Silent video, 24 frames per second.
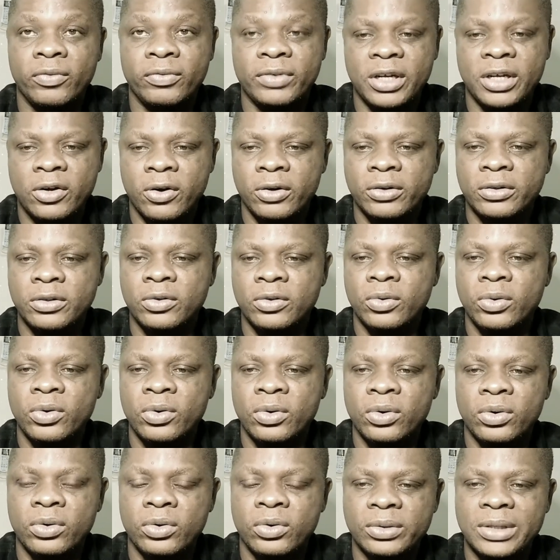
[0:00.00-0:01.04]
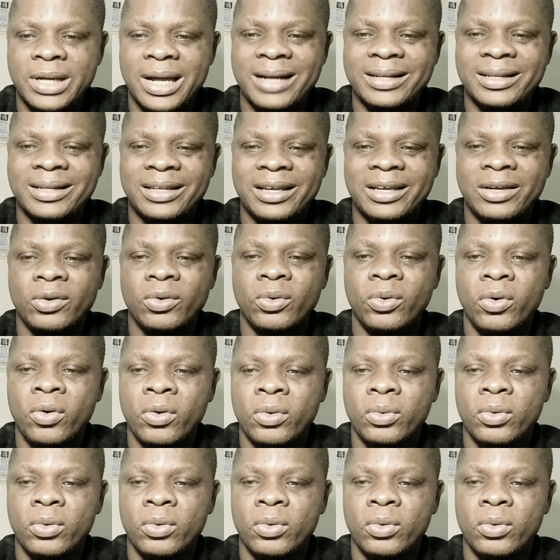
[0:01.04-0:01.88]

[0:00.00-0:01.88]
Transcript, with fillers: of the court ruled that the